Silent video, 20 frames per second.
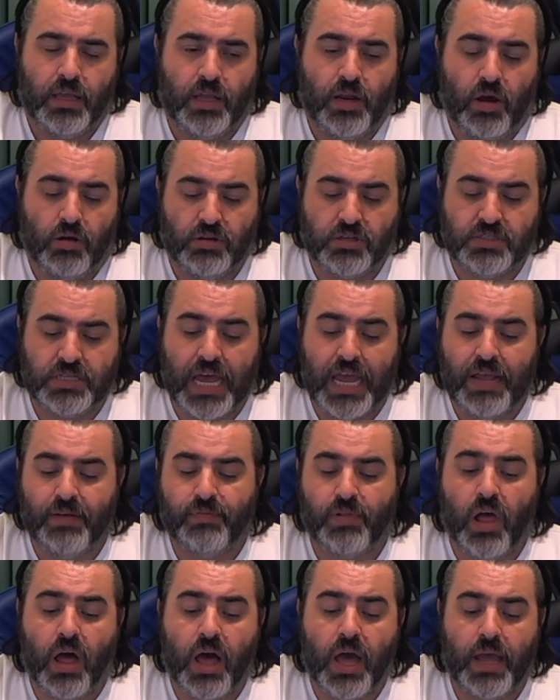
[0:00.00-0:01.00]
Save
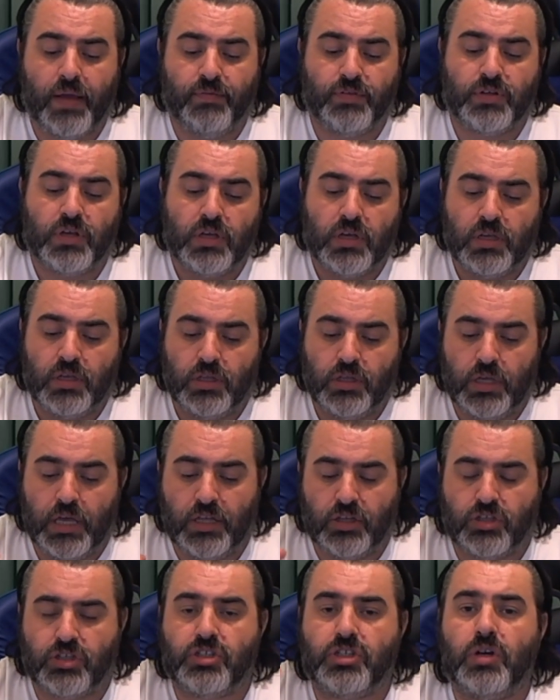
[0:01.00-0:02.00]
lives.
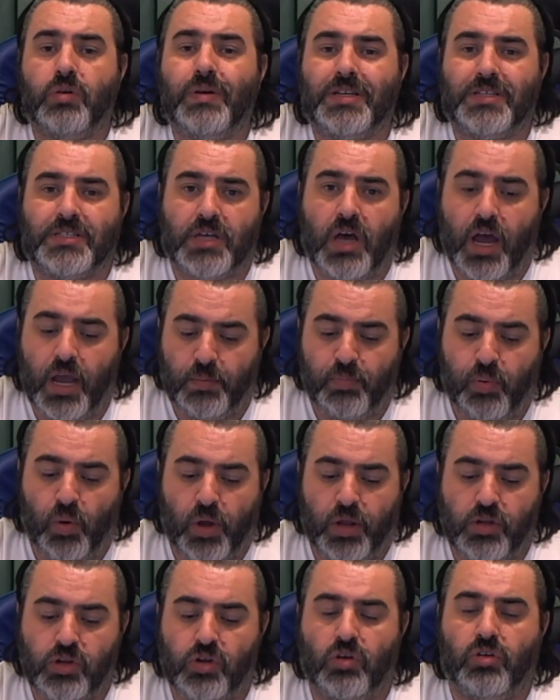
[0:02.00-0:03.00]
It's suicide
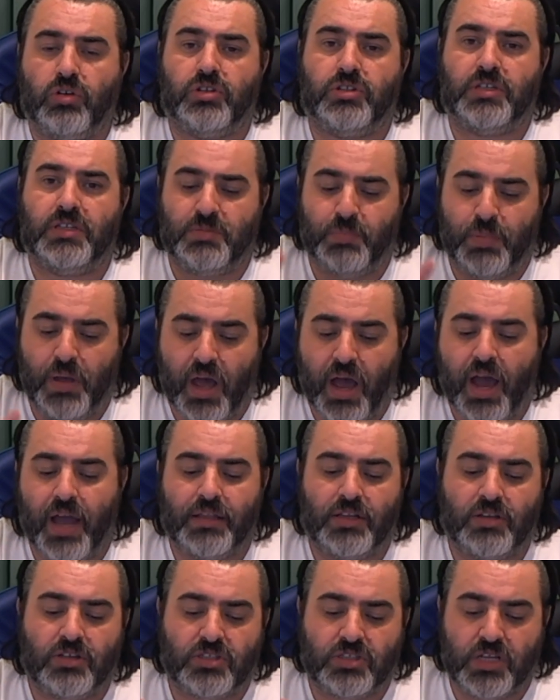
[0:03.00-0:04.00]
putting youngsters
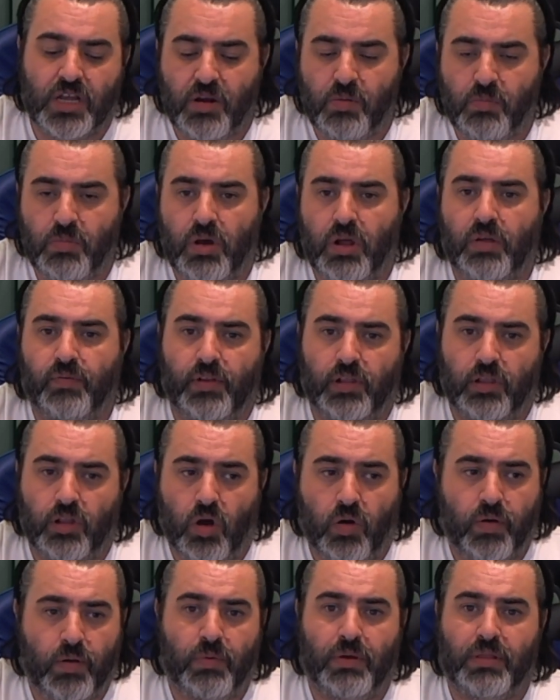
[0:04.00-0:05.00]
behind the steering wheel of a
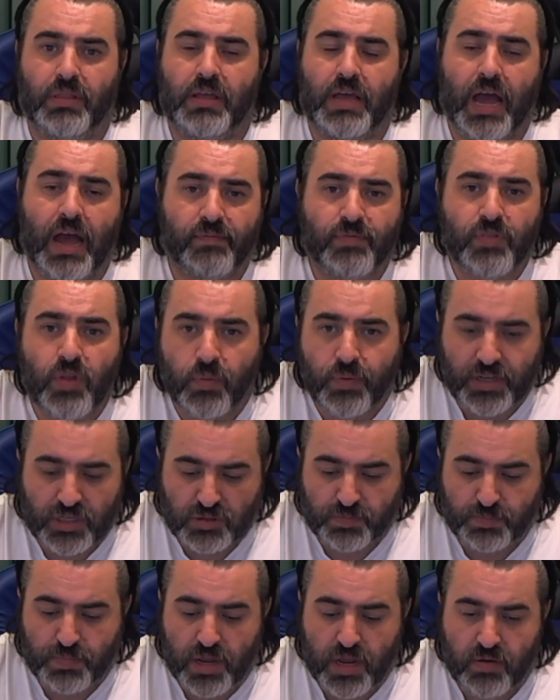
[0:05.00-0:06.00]
lorry when they have no
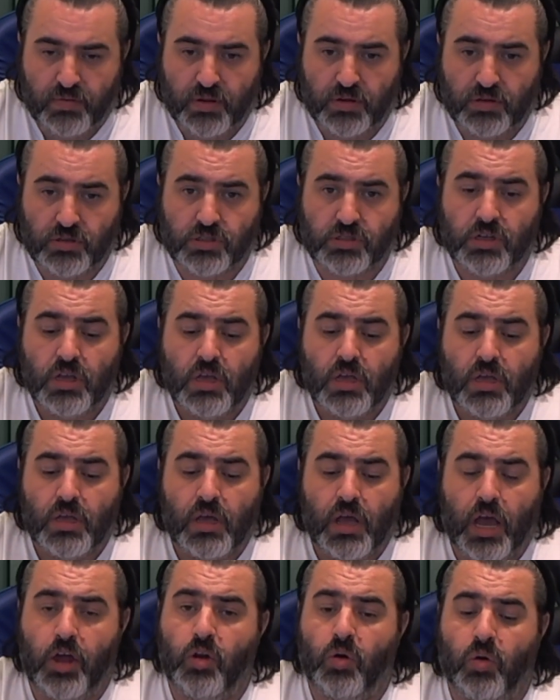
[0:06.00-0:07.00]
experience.
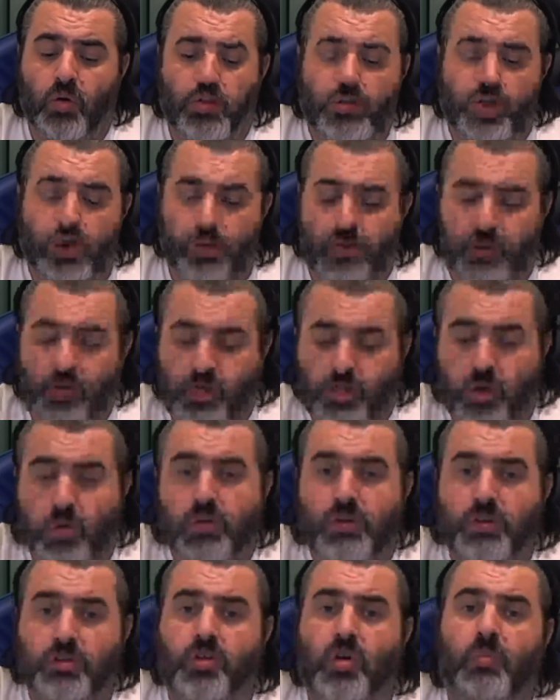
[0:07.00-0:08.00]
And also,
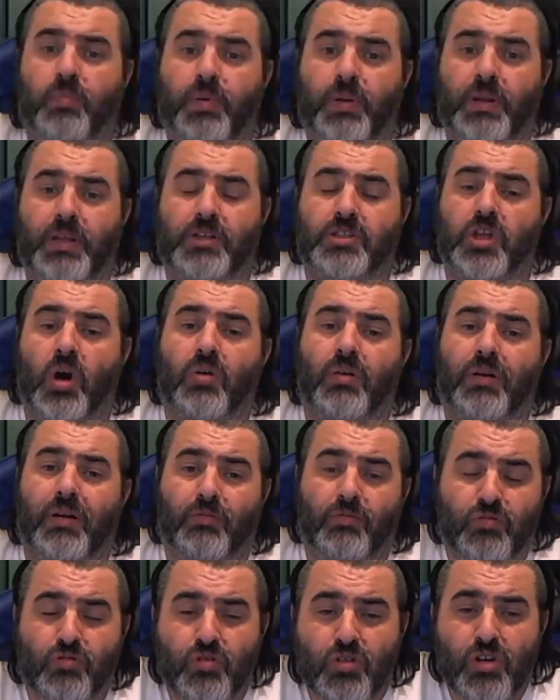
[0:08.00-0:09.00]
insurance companies
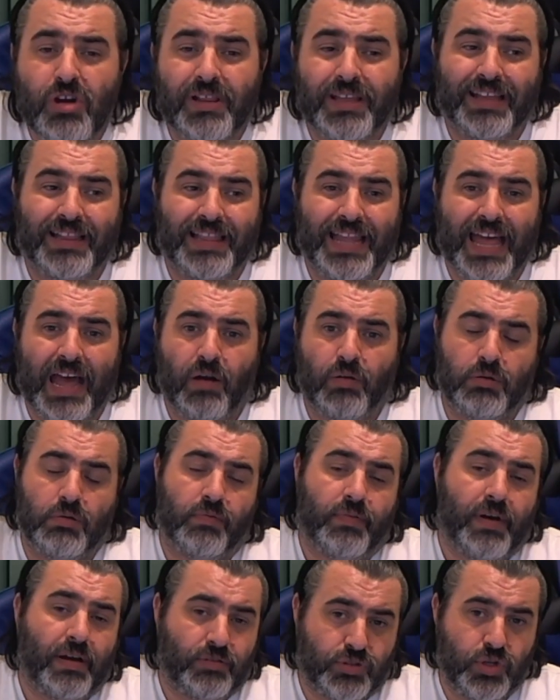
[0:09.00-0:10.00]
don't really allow you
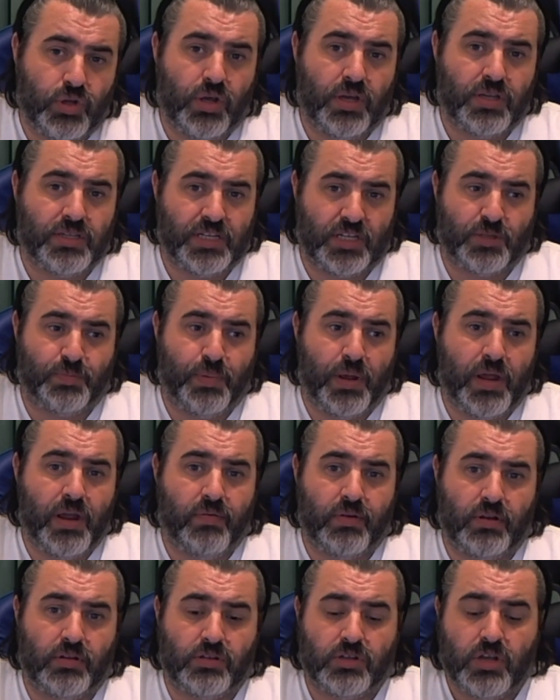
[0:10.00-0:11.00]
about 2 years'
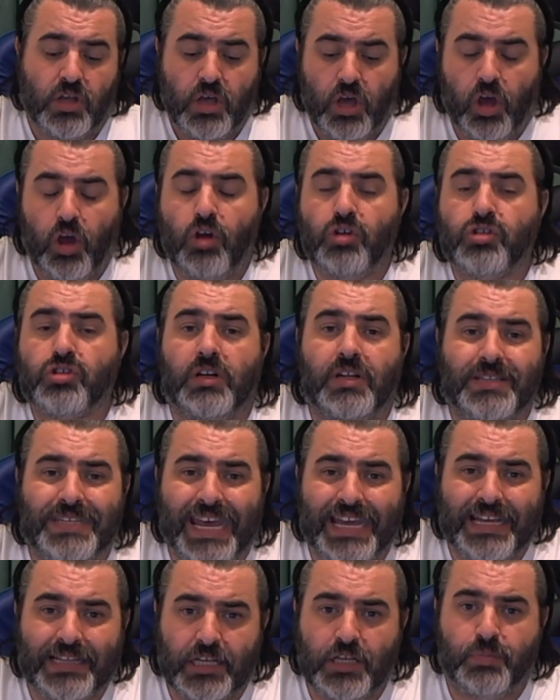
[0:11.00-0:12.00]
experience. Who's going to
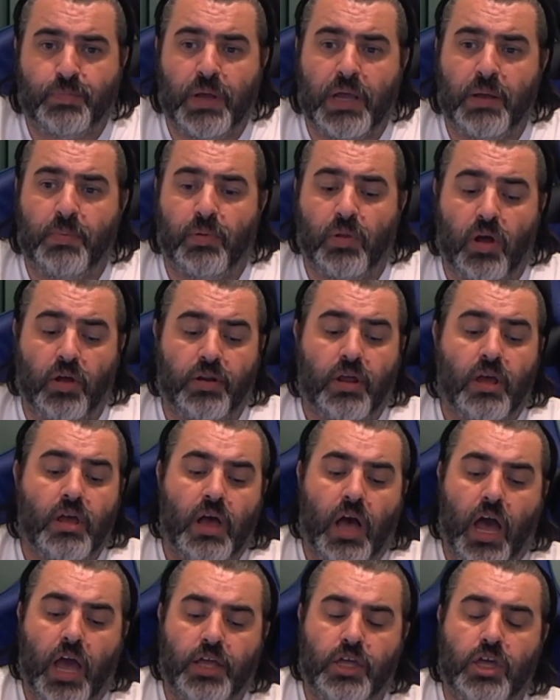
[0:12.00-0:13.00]
take these people on?
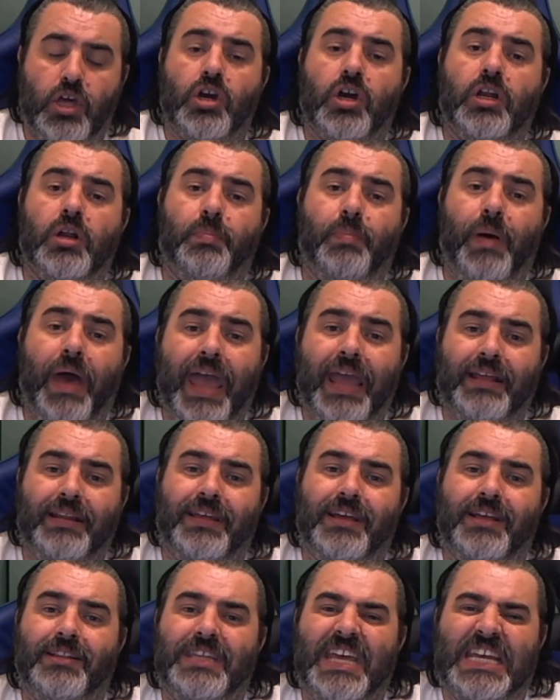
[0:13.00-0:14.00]
Are you going to pay
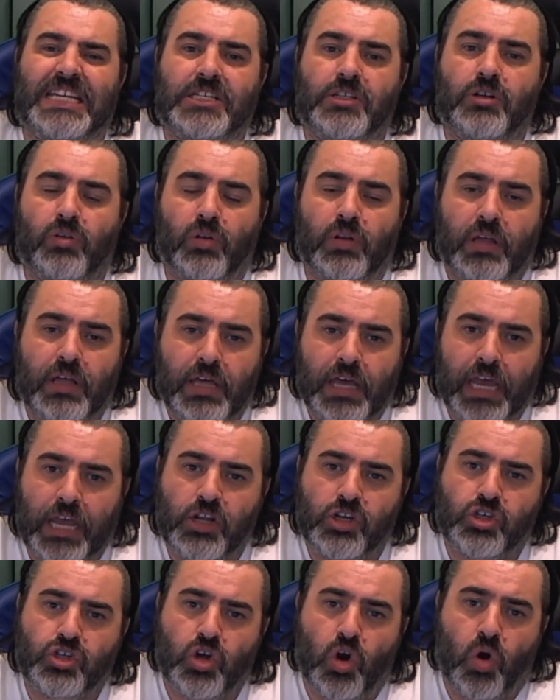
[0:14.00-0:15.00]
the additional
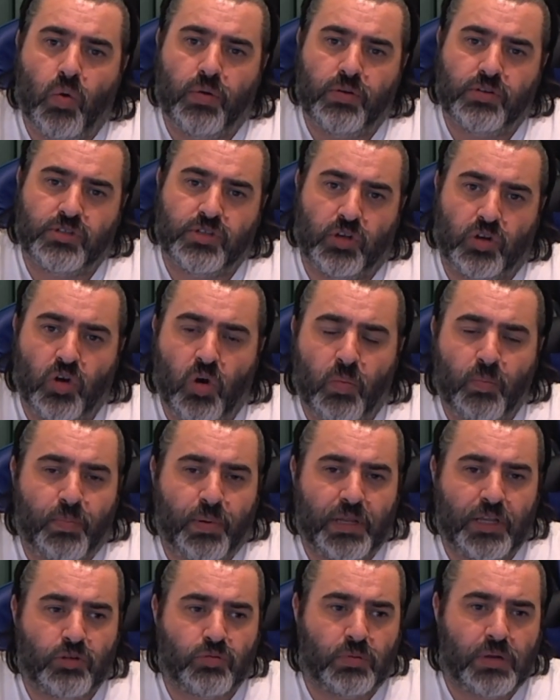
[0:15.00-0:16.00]
insurance that
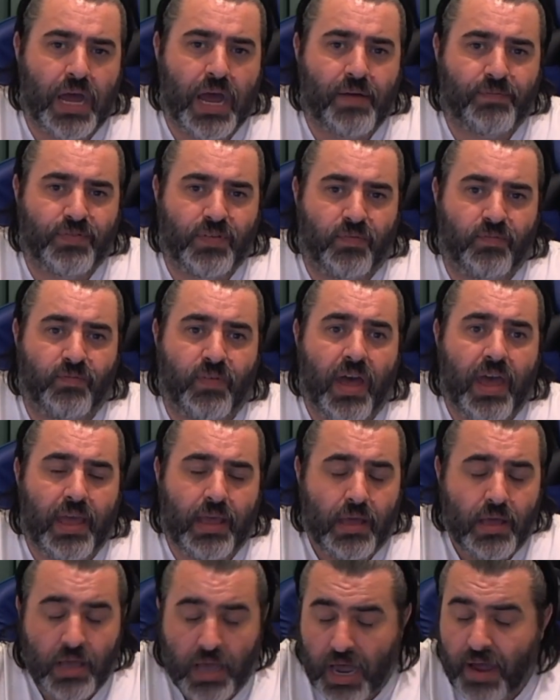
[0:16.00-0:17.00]
companies would have to
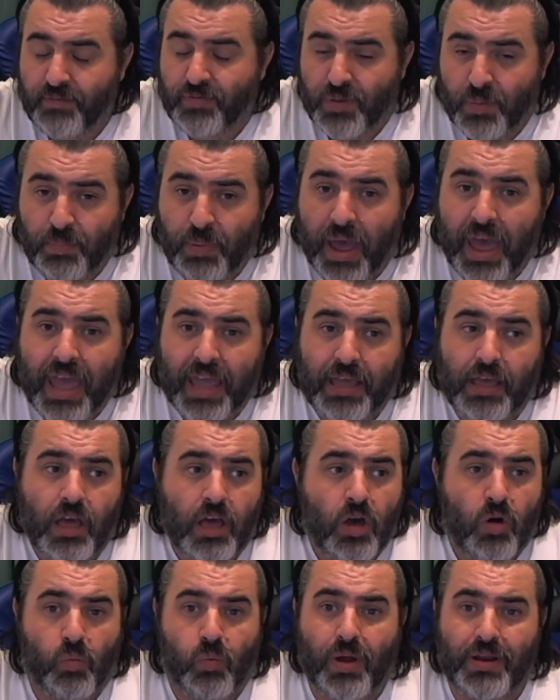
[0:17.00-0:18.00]
pay
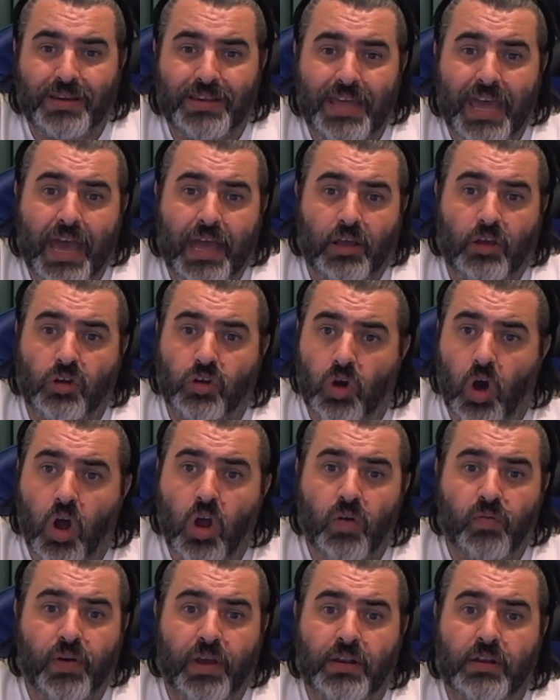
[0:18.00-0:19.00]
when yet
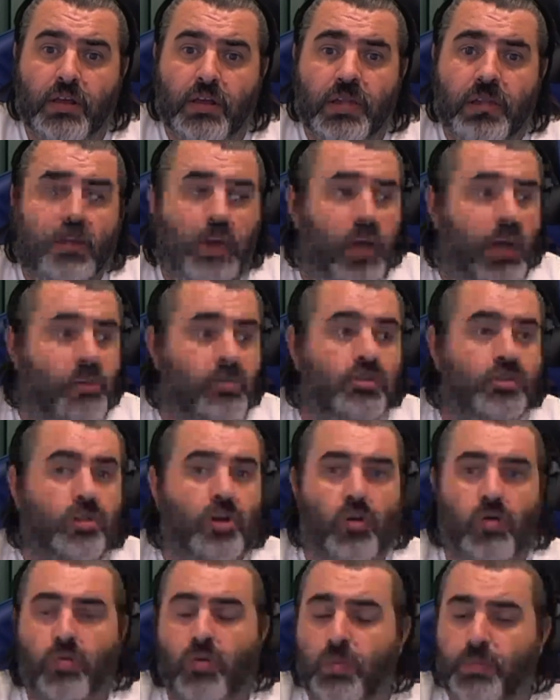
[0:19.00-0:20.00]
COVID has
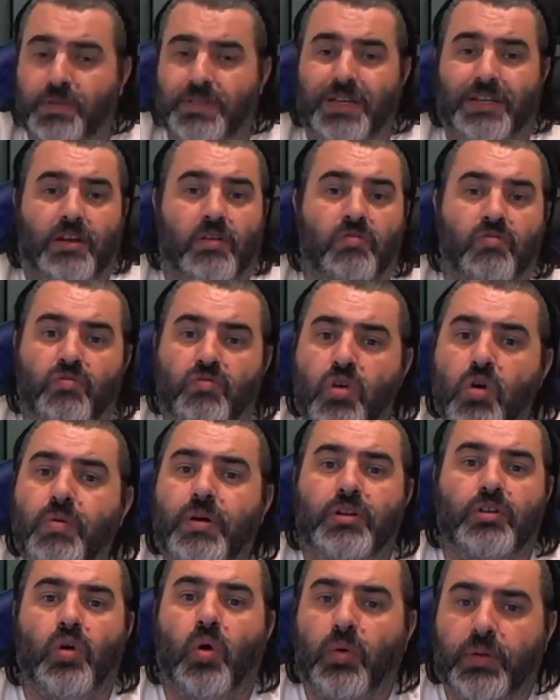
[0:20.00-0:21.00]
corrupted and
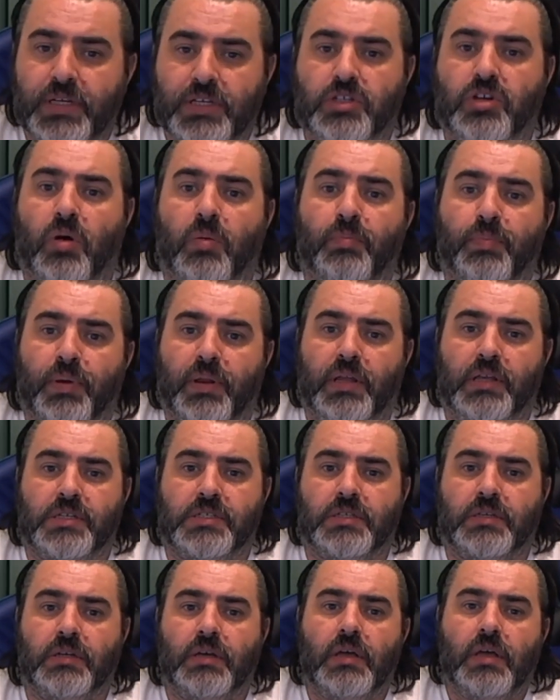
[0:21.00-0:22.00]
ruined all these
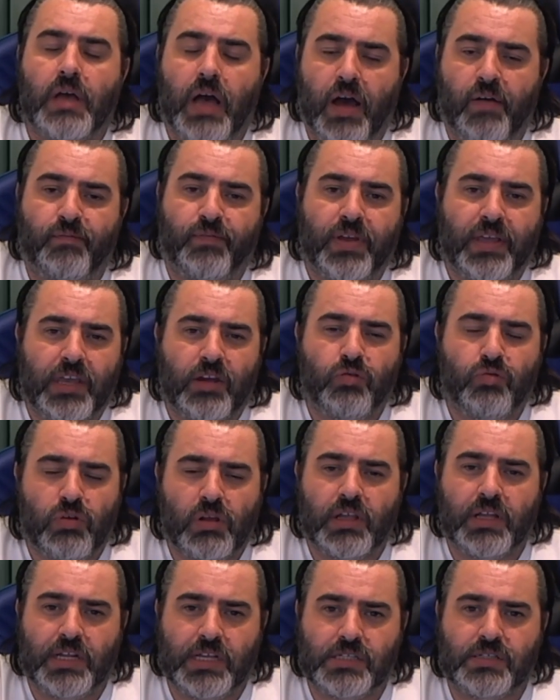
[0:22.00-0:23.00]
companies? I think you
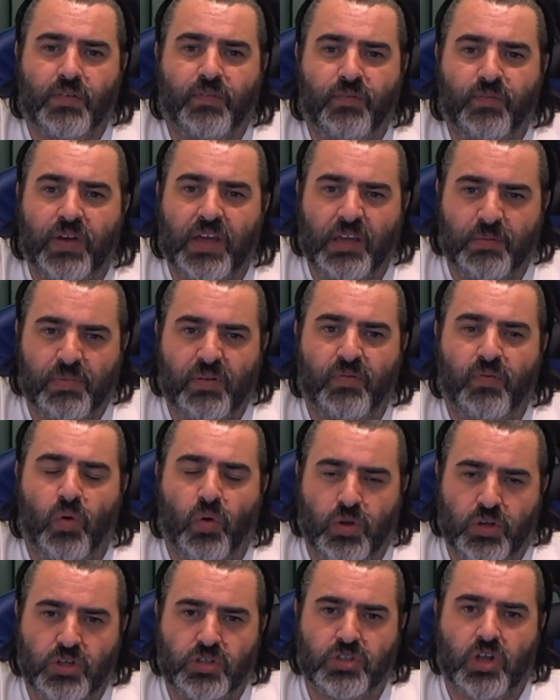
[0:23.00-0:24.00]
really need to think before
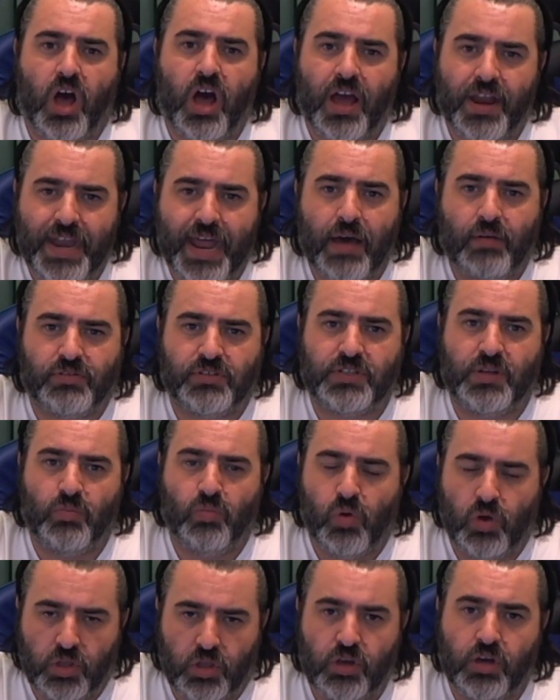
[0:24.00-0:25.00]
you start announcing
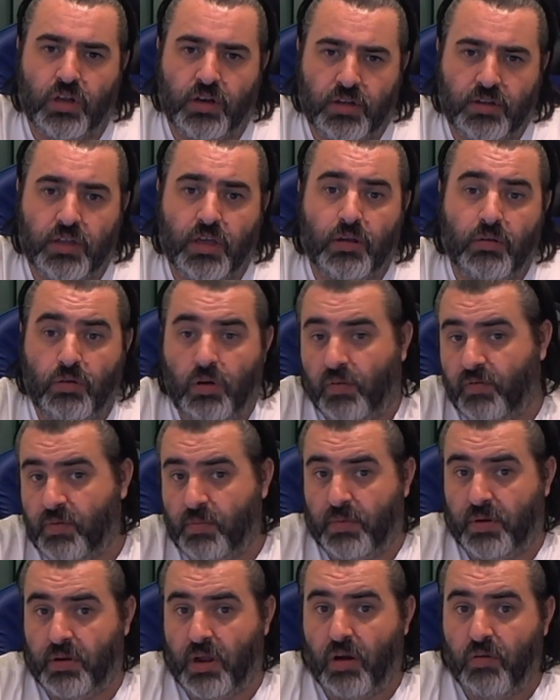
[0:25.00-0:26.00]
what you're going to do,
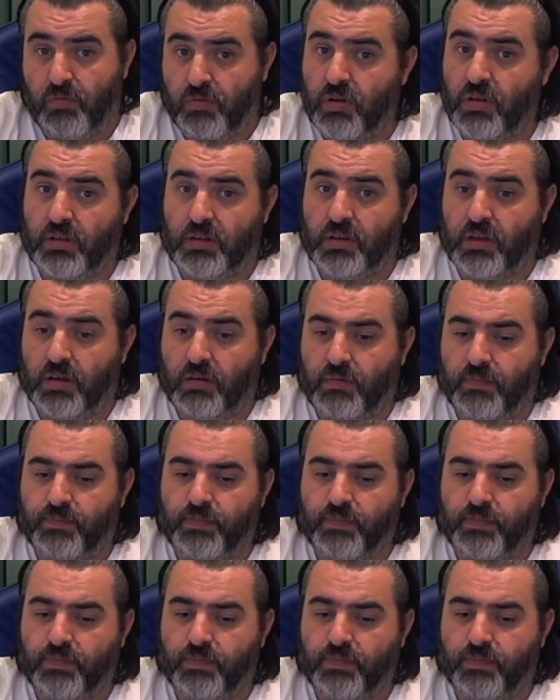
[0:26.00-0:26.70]
government. I really do.